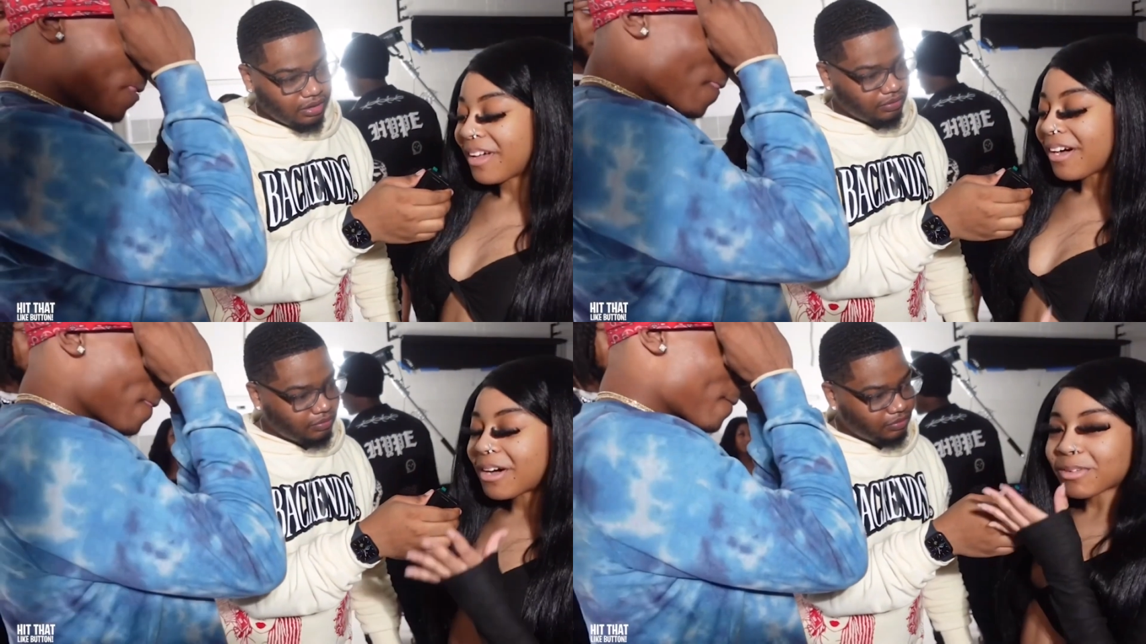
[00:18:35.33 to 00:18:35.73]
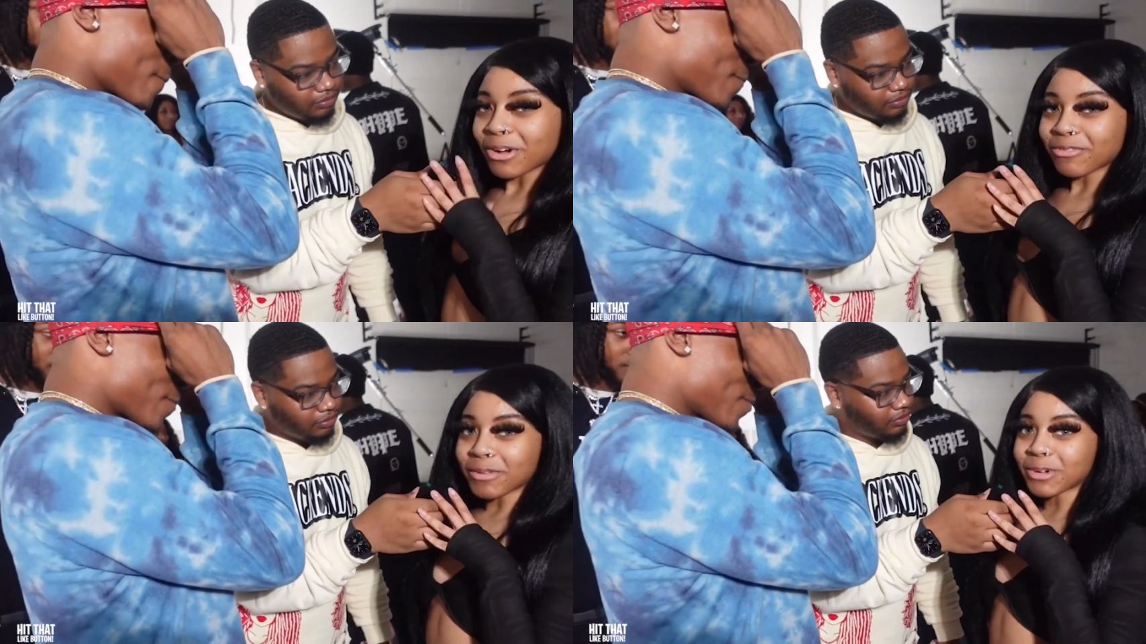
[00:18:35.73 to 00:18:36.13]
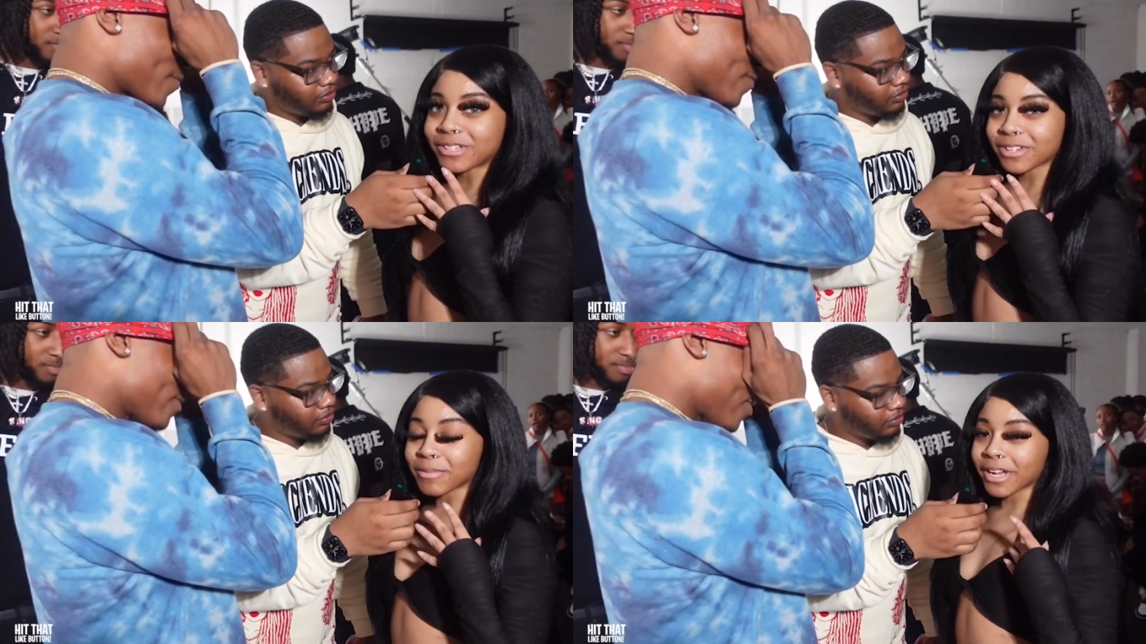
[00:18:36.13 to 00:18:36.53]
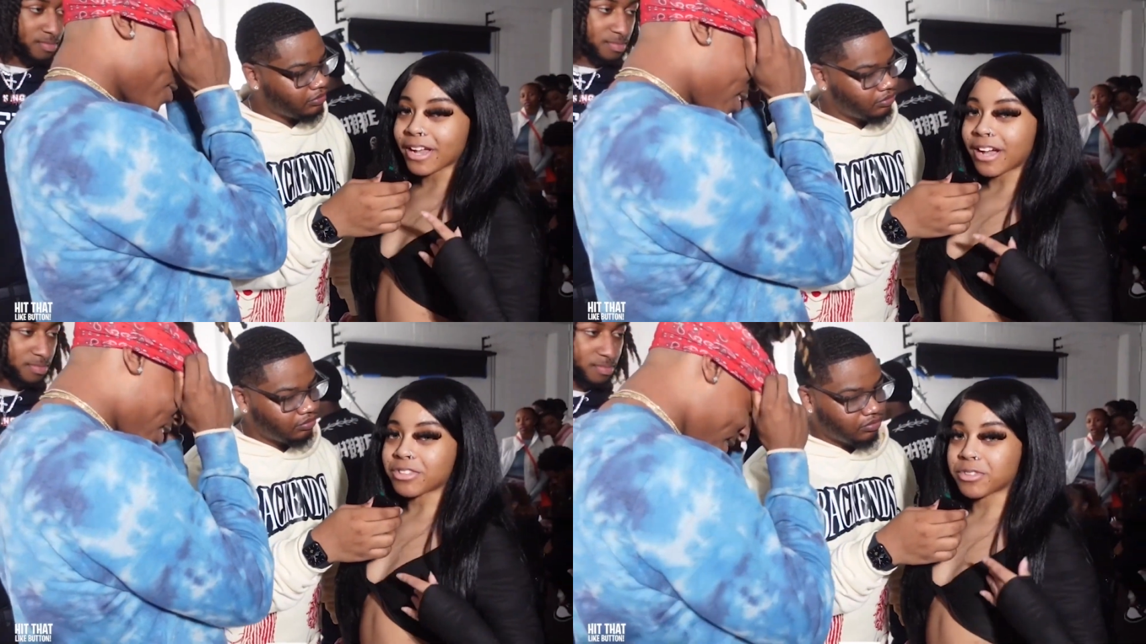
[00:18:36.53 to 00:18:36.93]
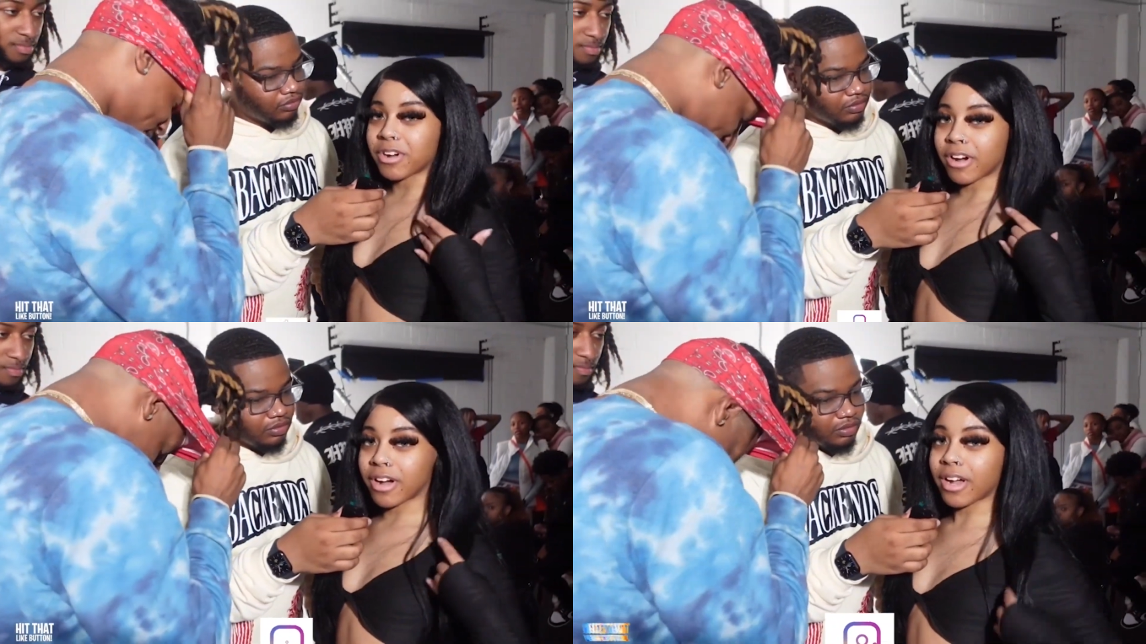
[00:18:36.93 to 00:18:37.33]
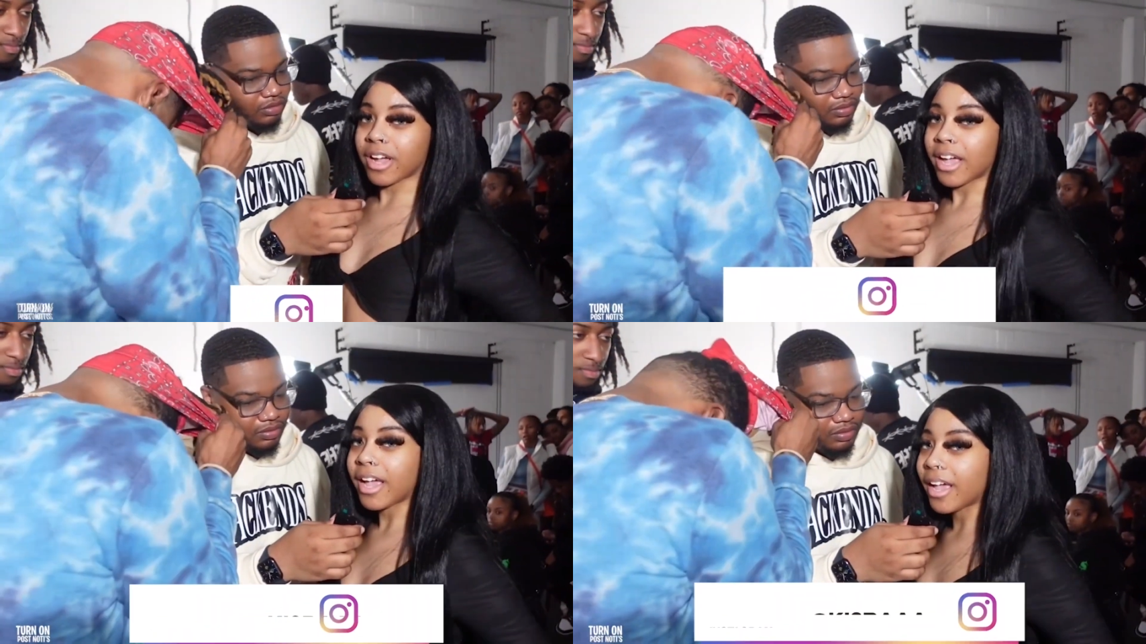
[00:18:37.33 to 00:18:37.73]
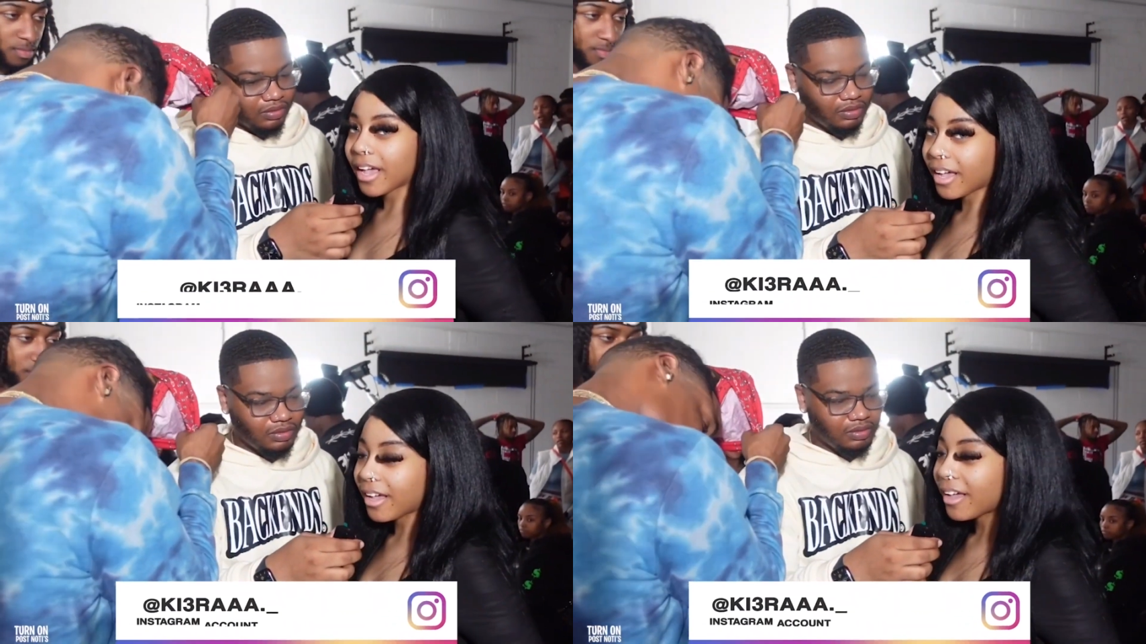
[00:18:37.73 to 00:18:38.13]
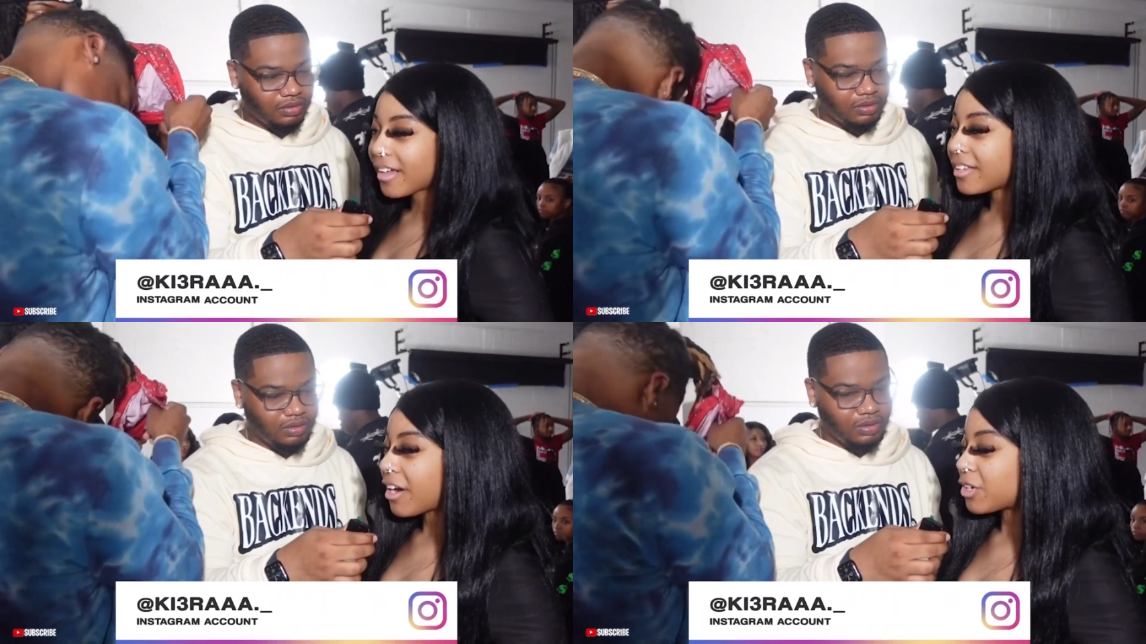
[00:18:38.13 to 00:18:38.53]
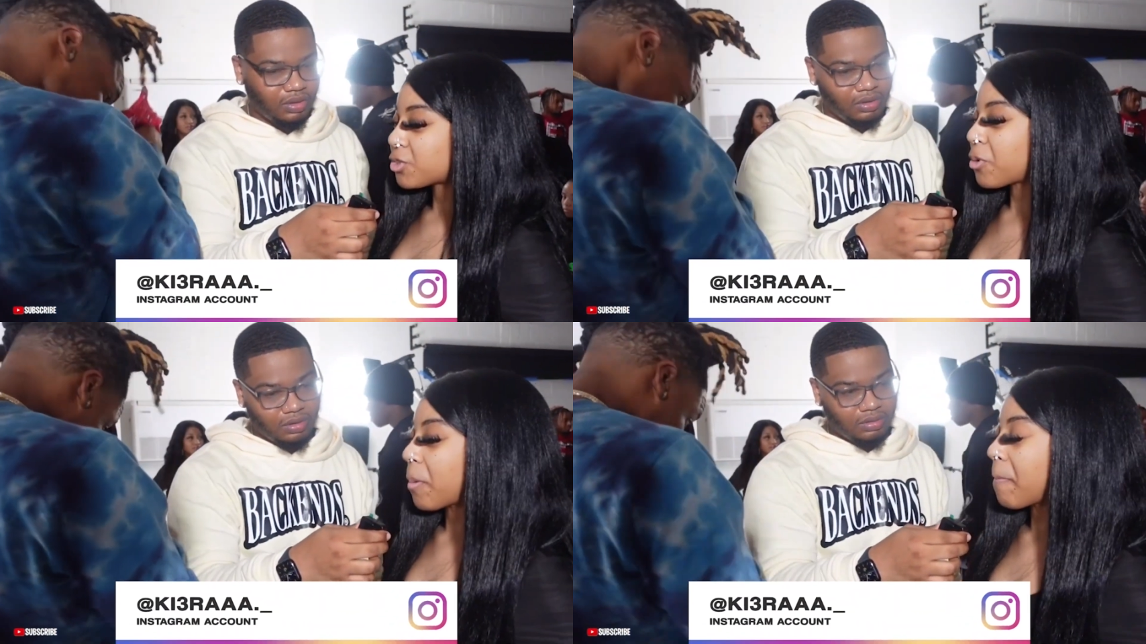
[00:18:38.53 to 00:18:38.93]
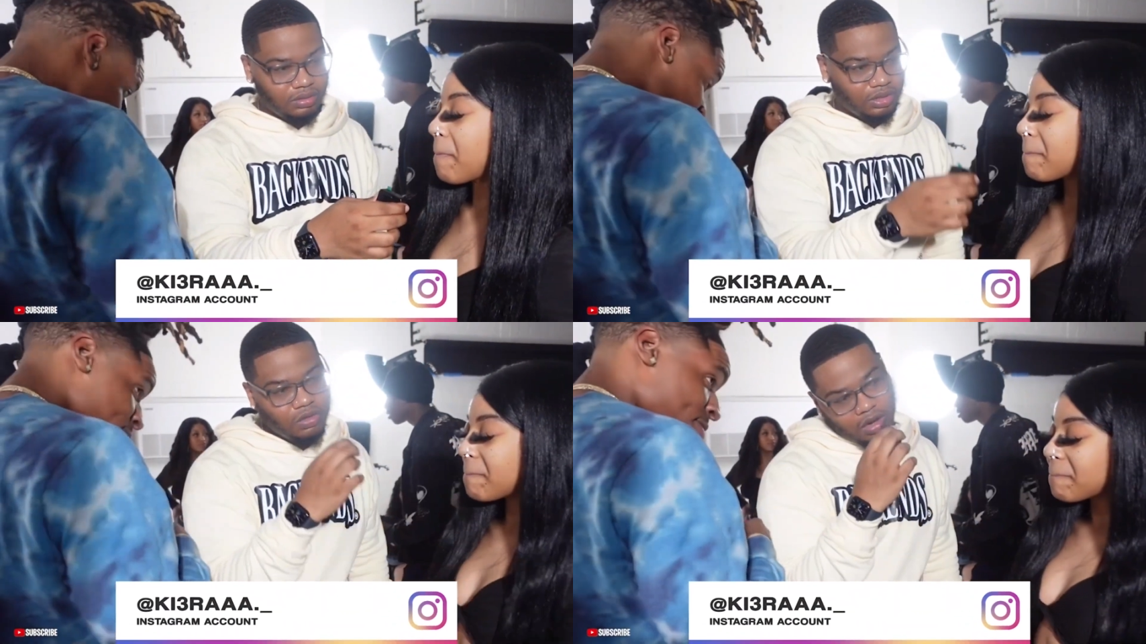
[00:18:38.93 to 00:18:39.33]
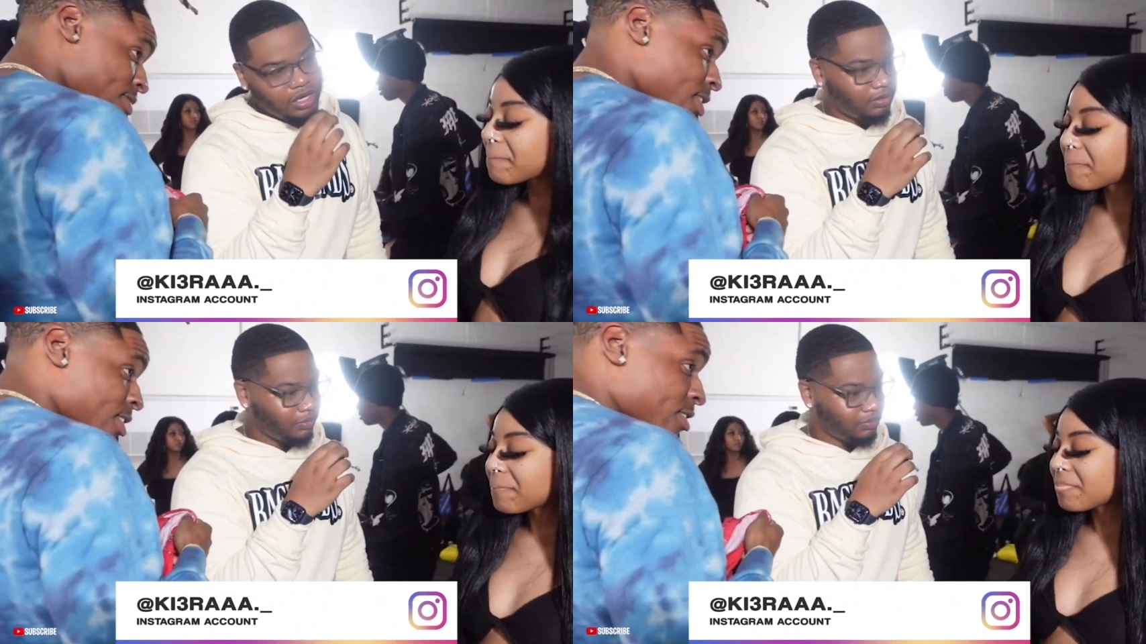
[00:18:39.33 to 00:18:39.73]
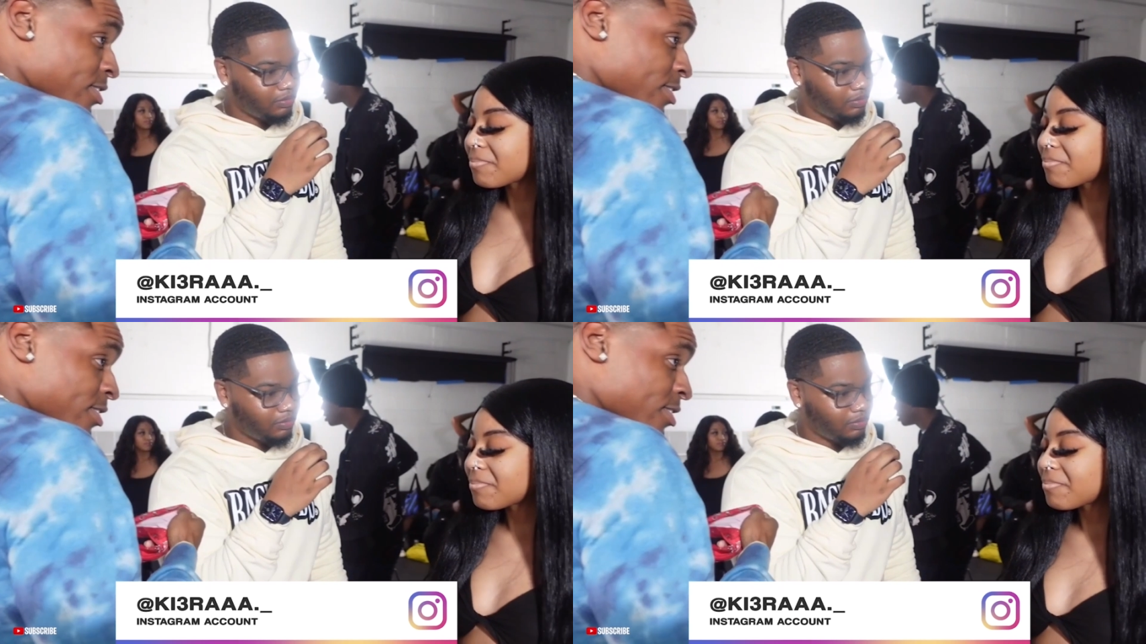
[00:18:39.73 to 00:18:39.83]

Speaker 1: Um, y'all can follow me on Instagram at K I three R A A dot underscore. You want him?